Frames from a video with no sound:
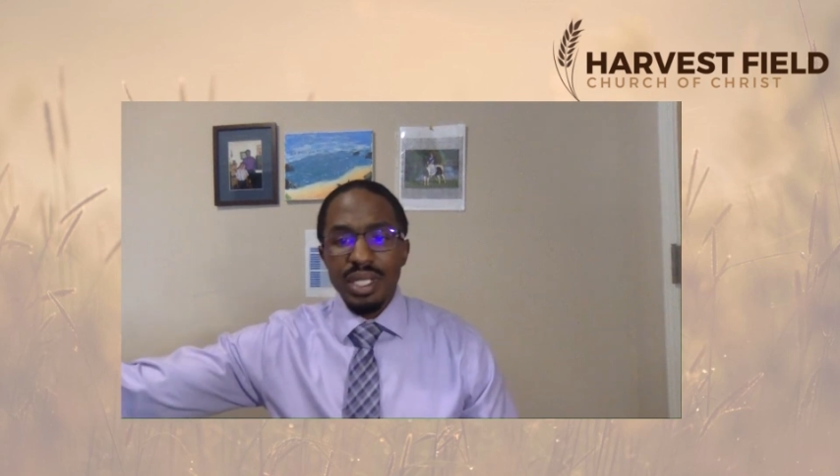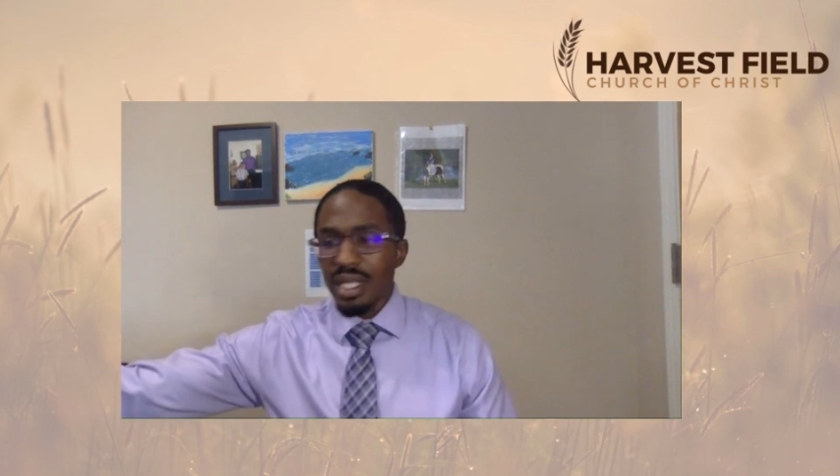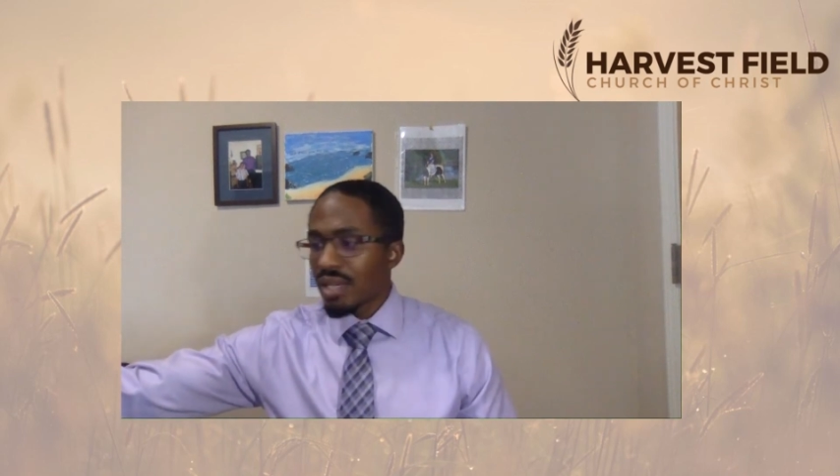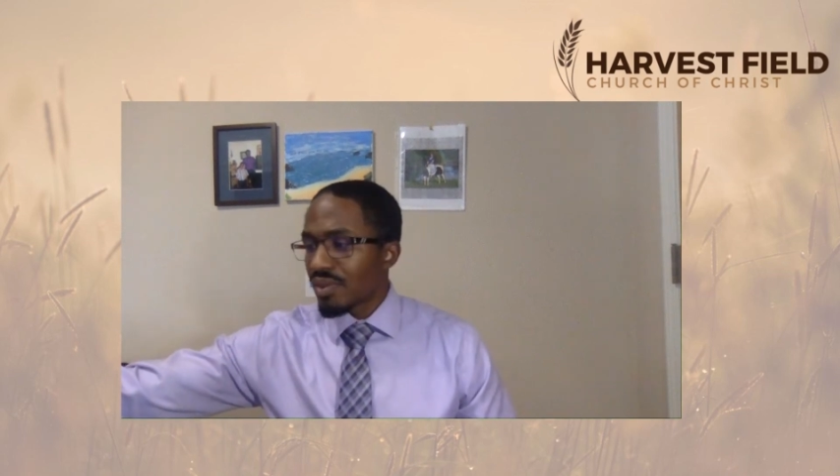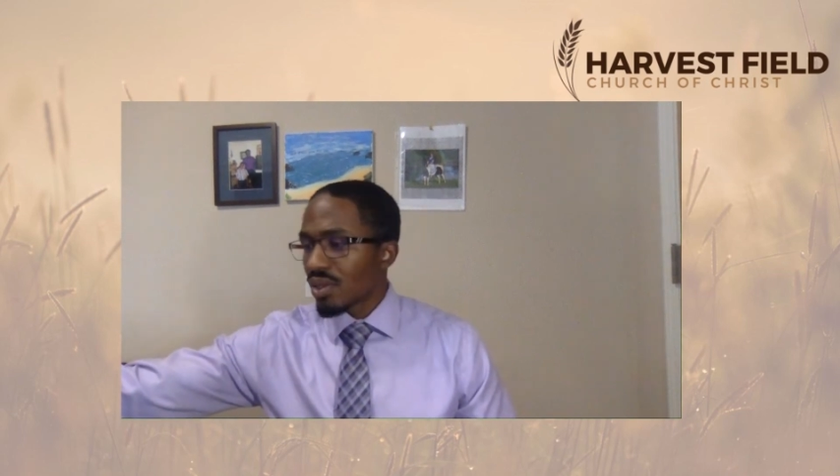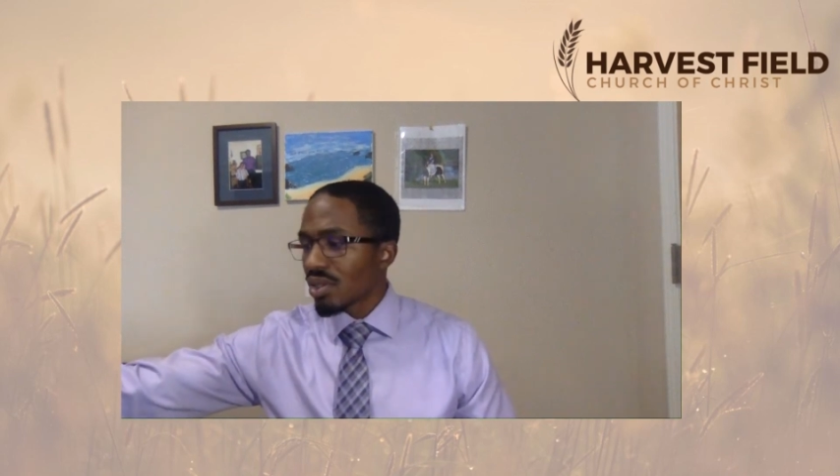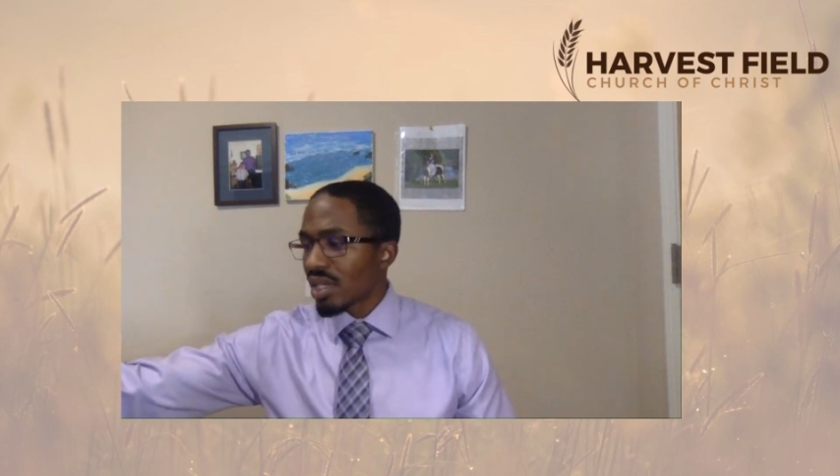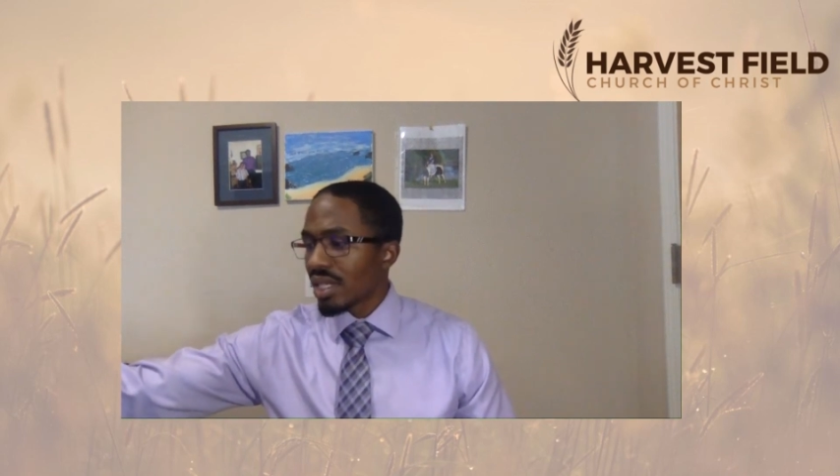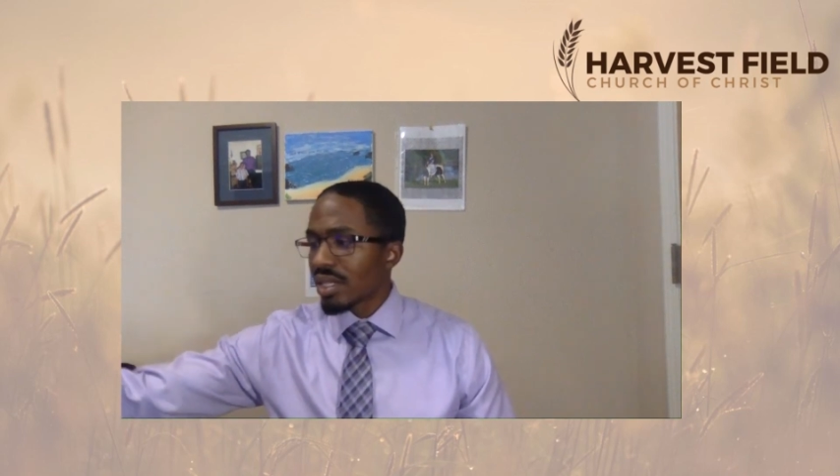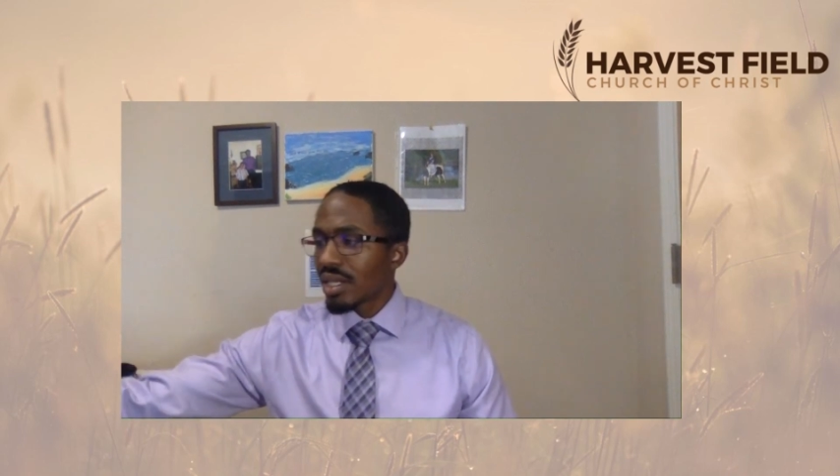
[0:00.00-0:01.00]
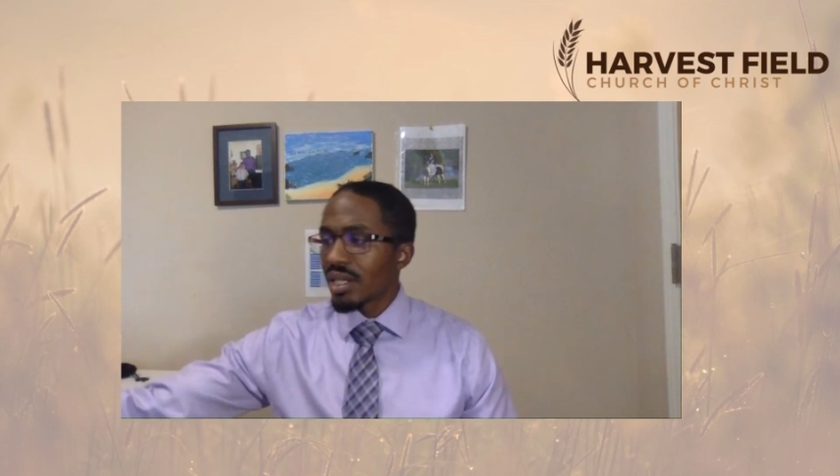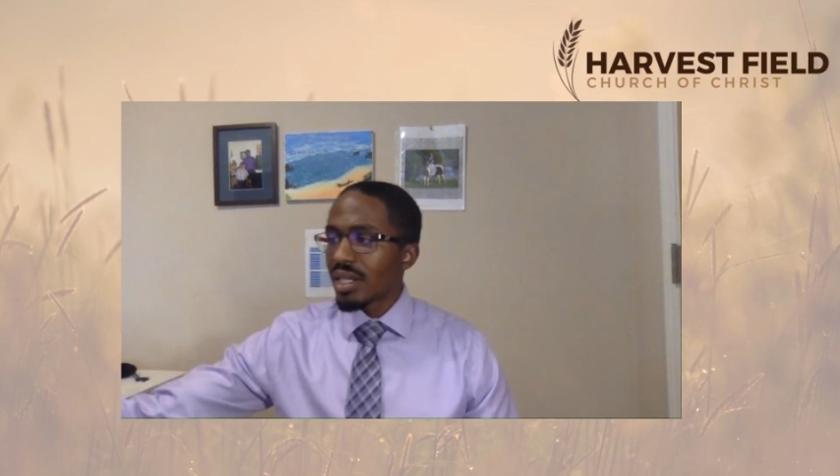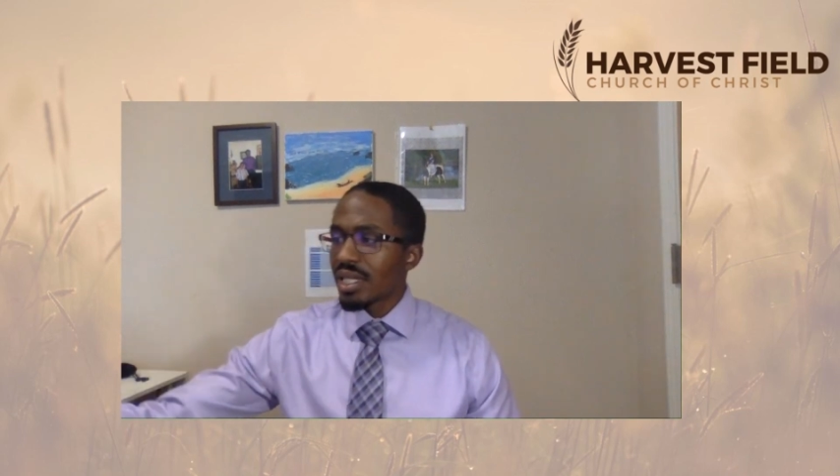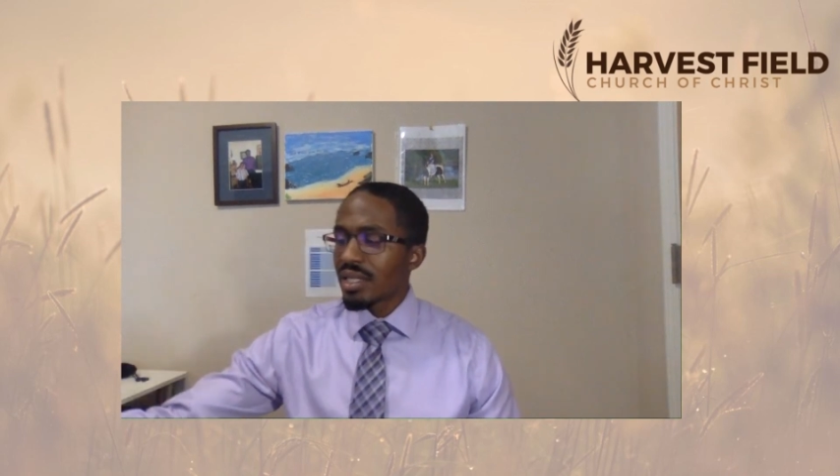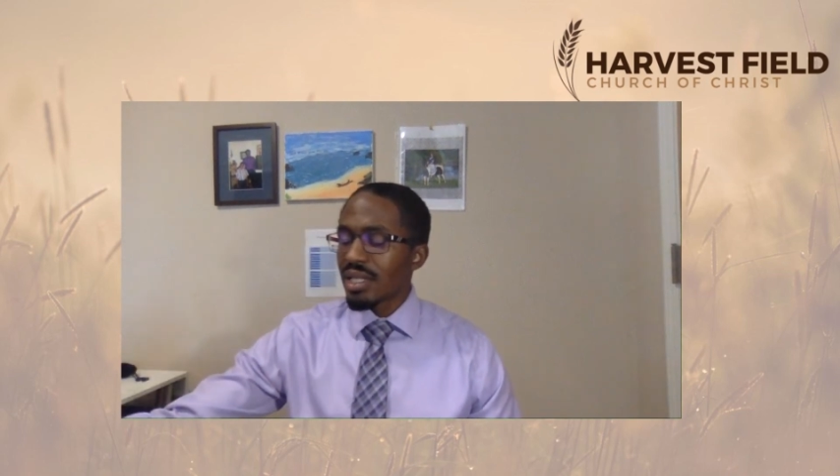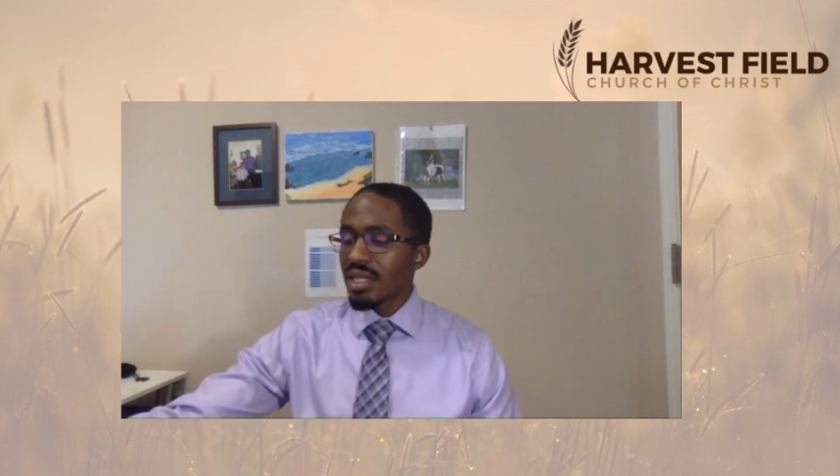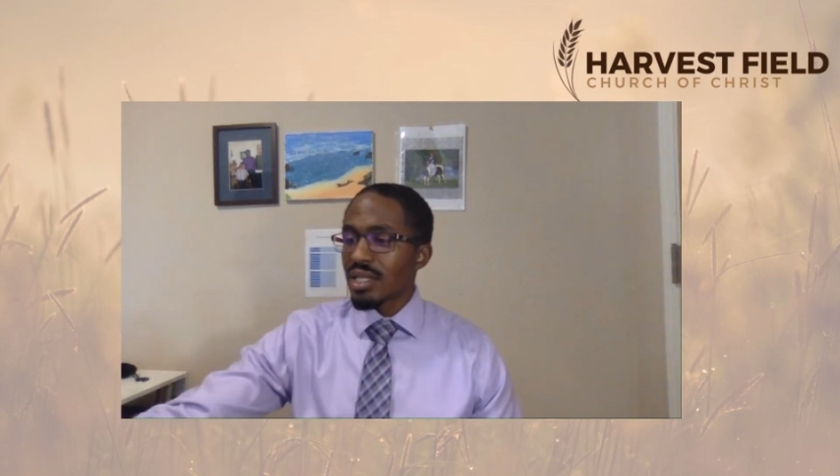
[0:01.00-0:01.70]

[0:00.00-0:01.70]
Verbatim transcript: And if you look in the in